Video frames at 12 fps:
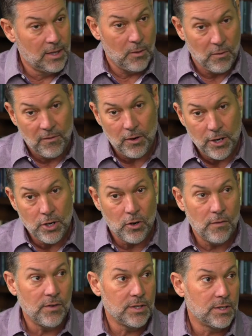they were very
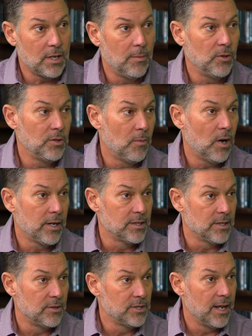nervous about the
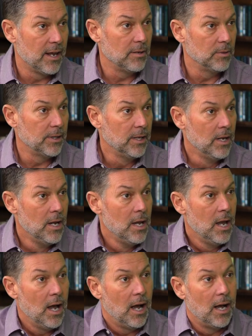markets, understandably.
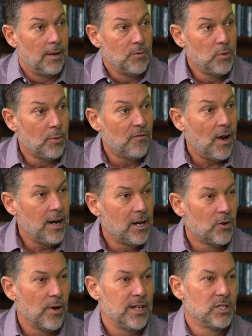You
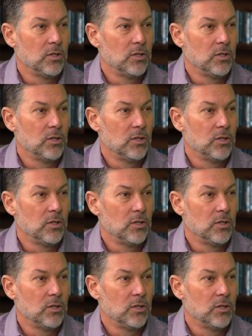provided a great